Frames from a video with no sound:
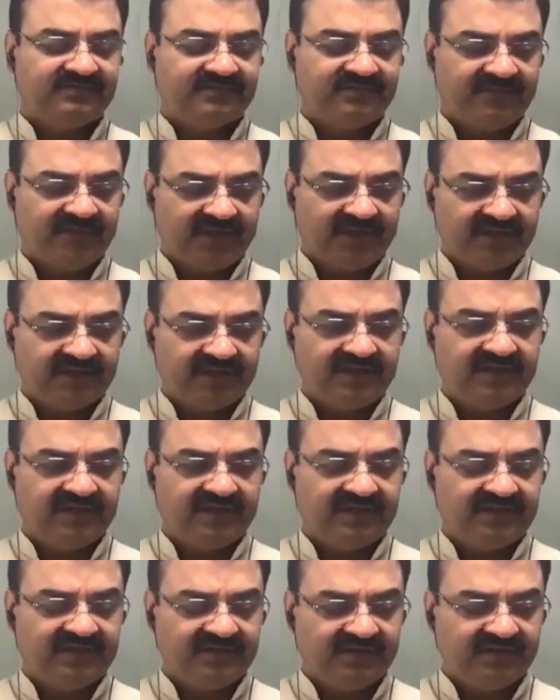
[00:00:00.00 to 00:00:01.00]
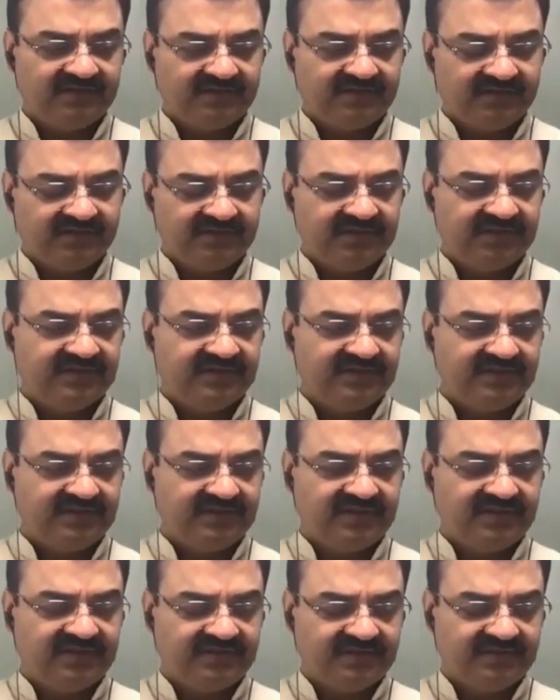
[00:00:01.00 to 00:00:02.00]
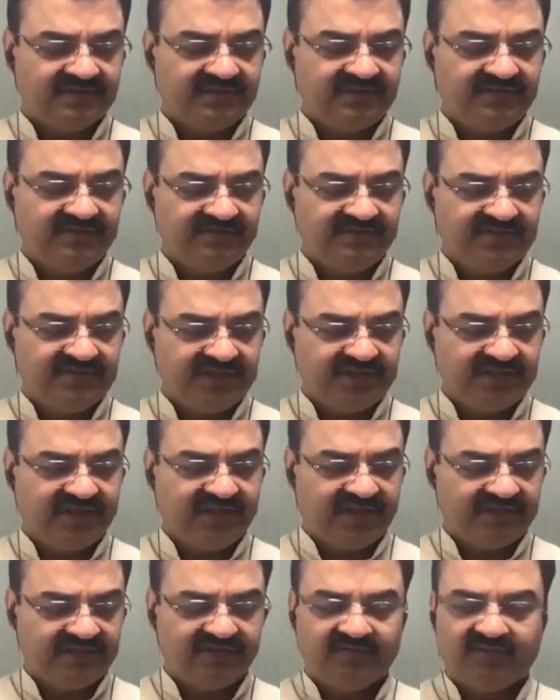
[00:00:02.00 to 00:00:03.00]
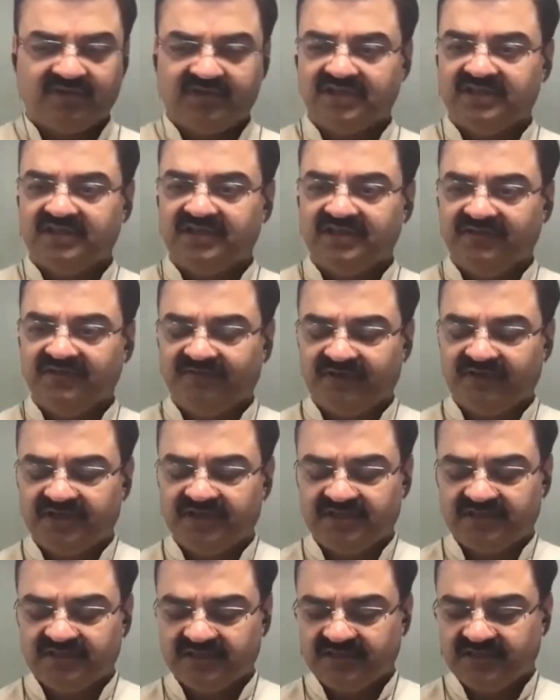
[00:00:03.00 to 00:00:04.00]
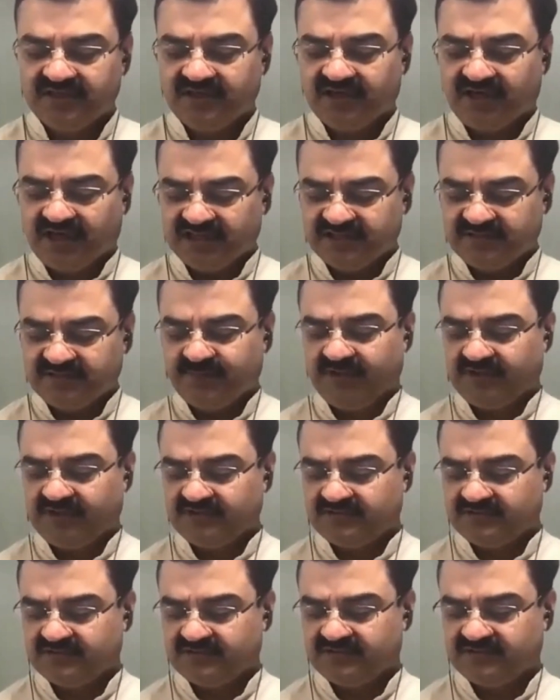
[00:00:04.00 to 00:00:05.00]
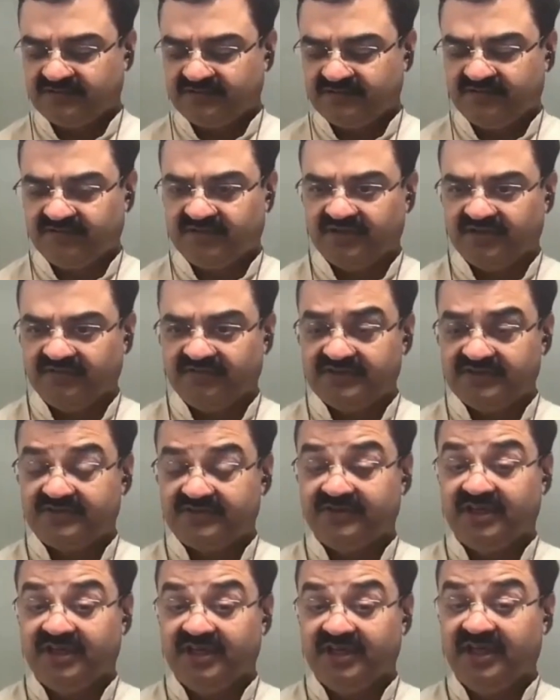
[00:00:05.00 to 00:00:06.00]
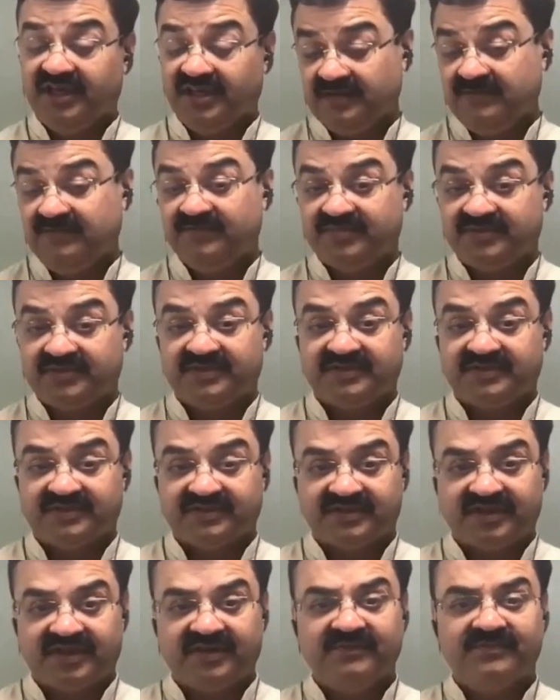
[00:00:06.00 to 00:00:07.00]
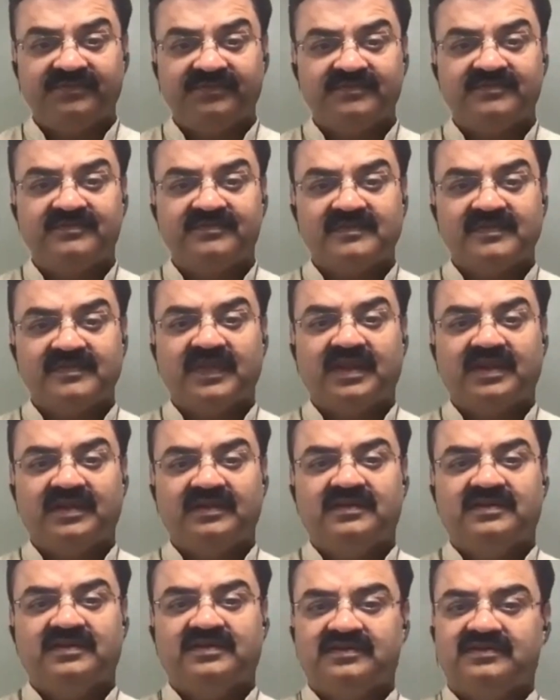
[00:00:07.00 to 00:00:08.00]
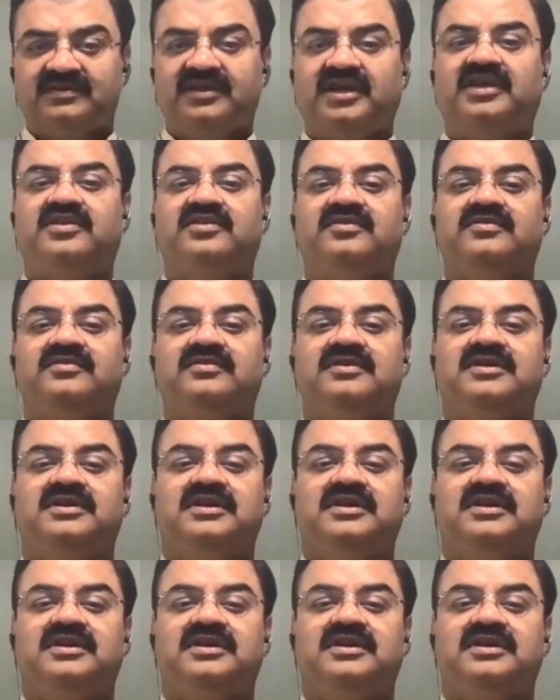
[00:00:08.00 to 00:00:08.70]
yeah, and also since you shared that what are the different aspects which really helps. Okay, so thank you.